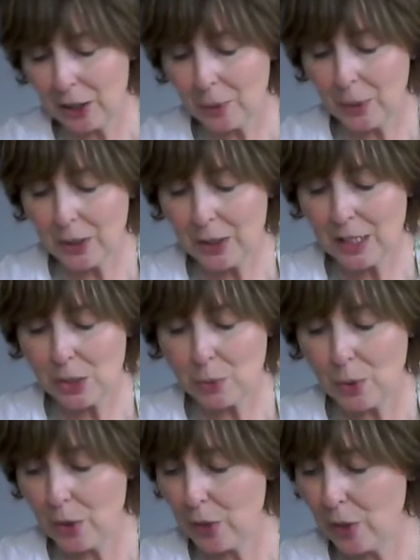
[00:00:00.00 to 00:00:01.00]
ones,
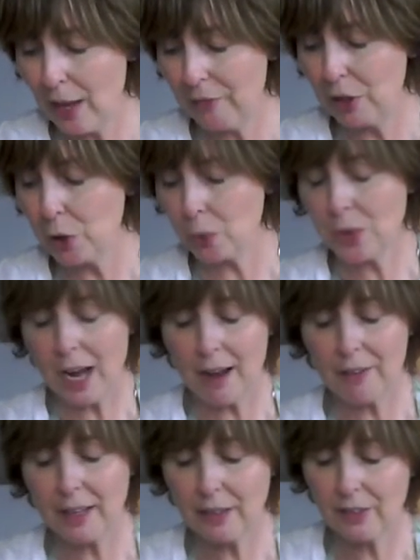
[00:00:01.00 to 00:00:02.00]
if you don't have
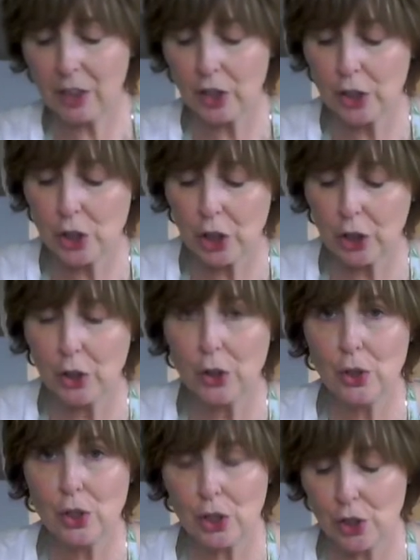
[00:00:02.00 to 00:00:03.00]
any of the cutters, you can use
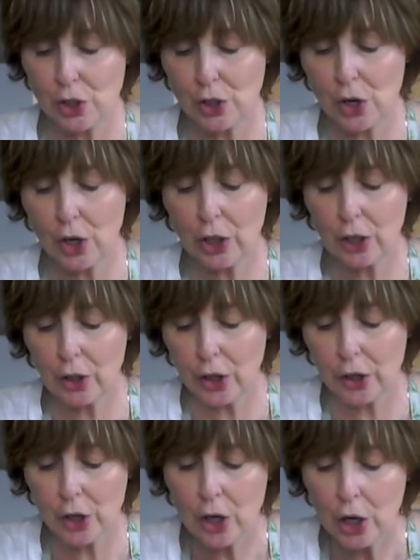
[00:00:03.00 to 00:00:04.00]
just a circular
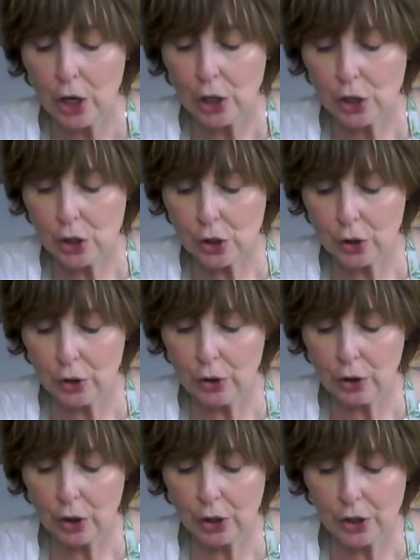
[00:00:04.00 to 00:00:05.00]
cutter to
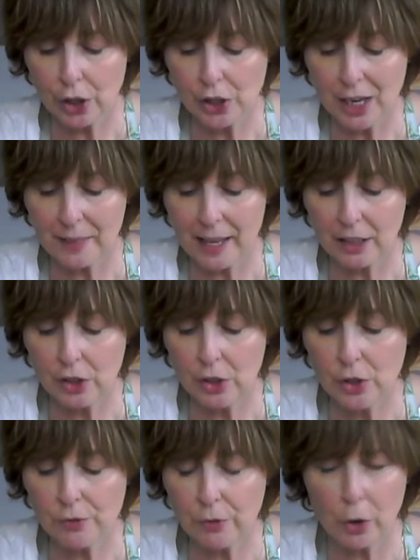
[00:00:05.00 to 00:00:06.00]
cut out, and then
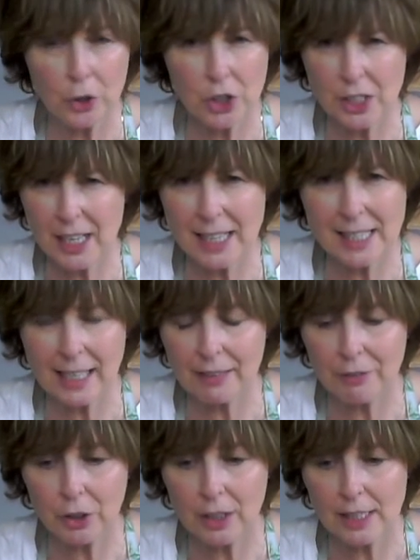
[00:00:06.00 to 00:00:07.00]
use fondant icing, if
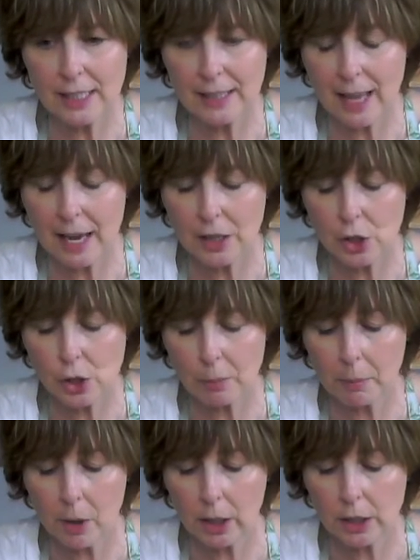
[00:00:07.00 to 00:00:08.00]
you can see that in the
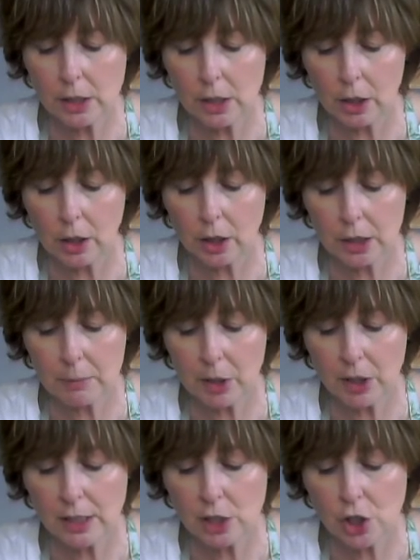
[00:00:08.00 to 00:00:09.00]
supermarkets. You can cut them out
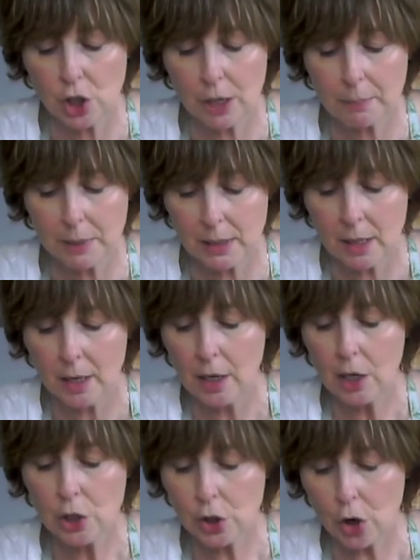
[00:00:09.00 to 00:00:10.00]
into shapes,
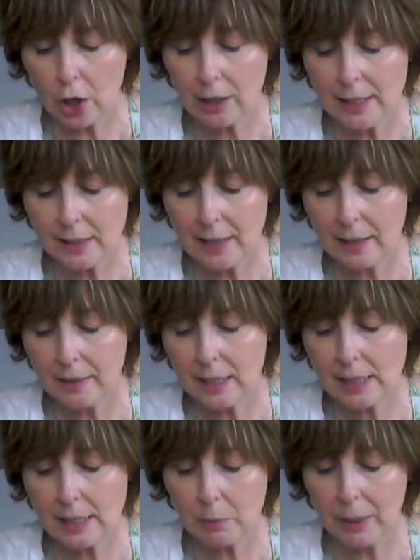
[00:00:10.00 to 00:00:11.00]
circles, and then
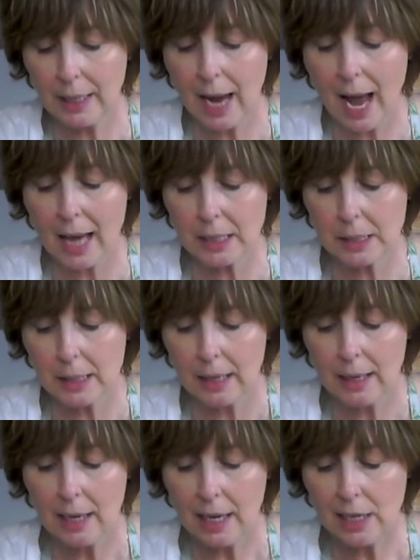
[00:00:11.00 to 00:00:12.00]
this wee hat
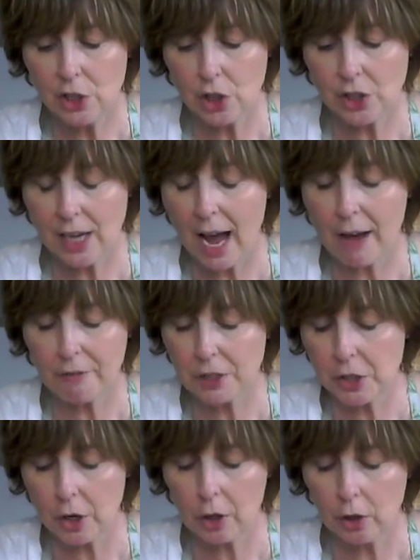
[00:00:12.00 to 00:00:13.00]
is just half a
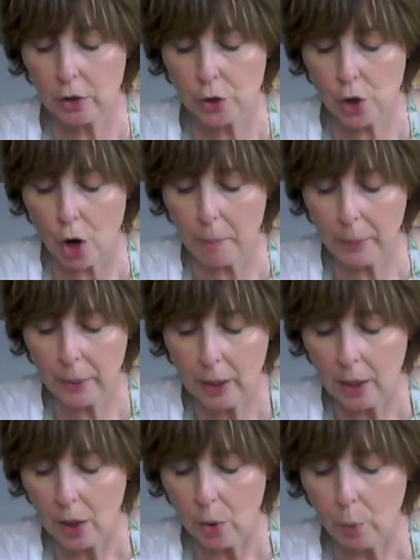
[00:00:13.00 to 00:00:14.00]
circle on top
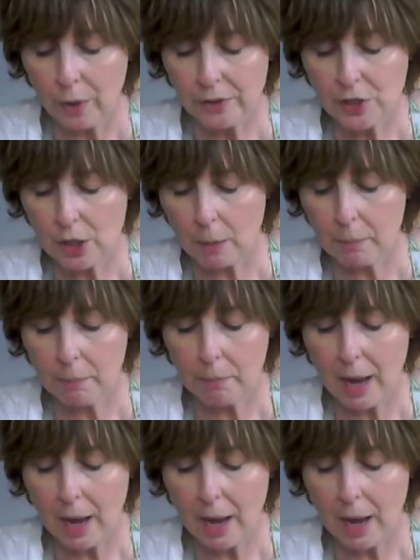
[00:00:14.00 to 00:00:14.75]
with some